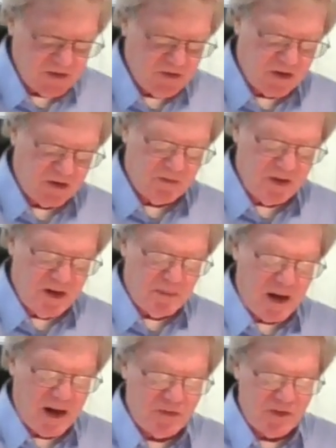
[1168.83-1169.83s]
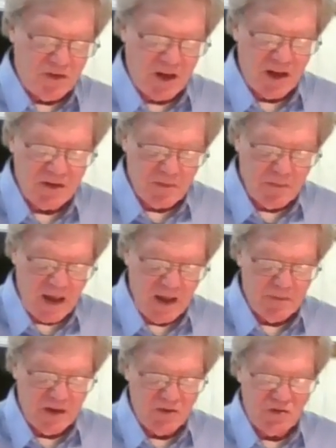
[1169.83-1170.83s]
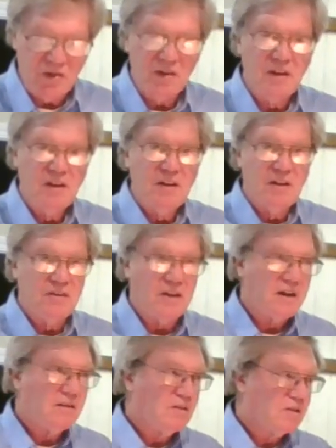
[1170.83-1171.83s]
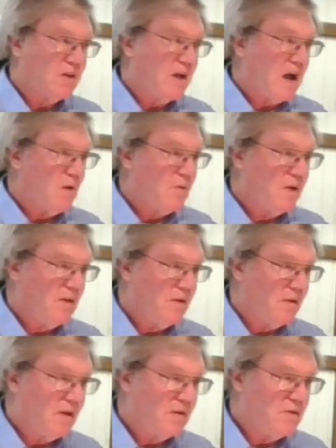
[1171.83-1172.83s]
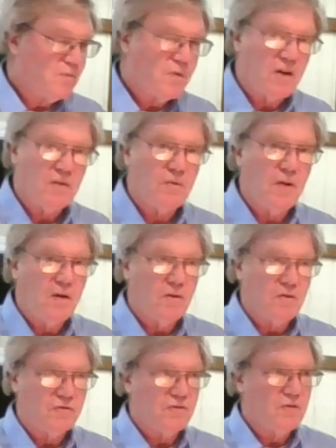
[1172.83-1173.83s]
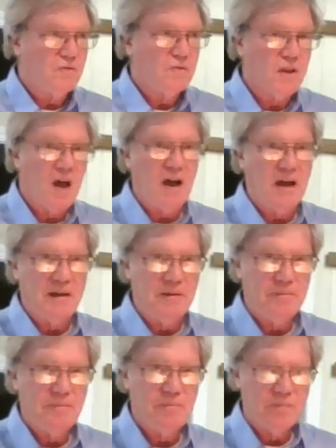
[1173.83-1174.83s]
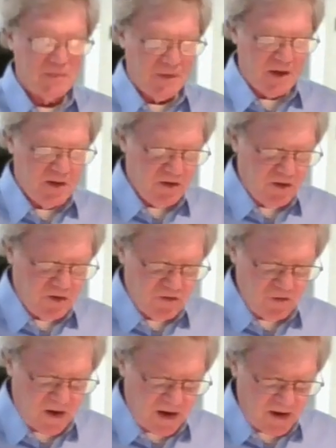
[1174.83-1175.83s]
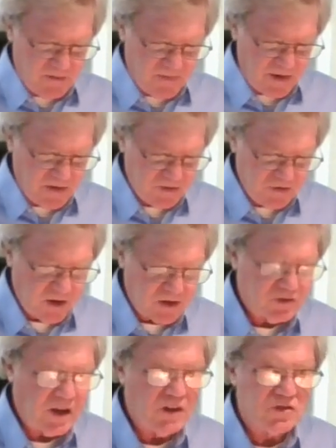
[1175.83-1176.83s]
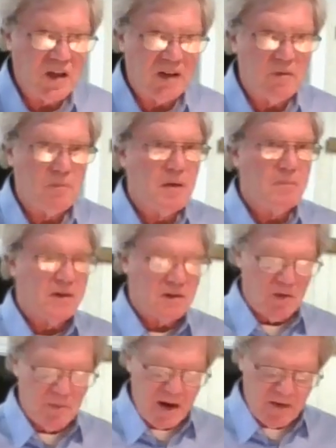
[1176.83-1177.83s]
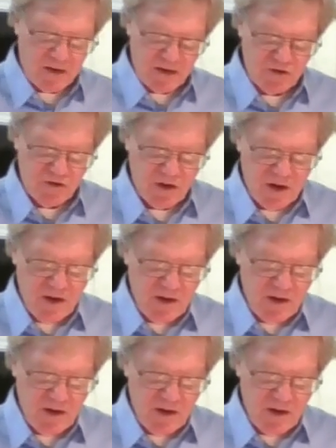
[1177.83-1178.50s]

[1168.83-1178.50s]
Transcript: you can read about, the Ten Commandments. Take a look at how well uh, you follow those. Do you lie? Do you have uh, sex outside of a biblical marriage?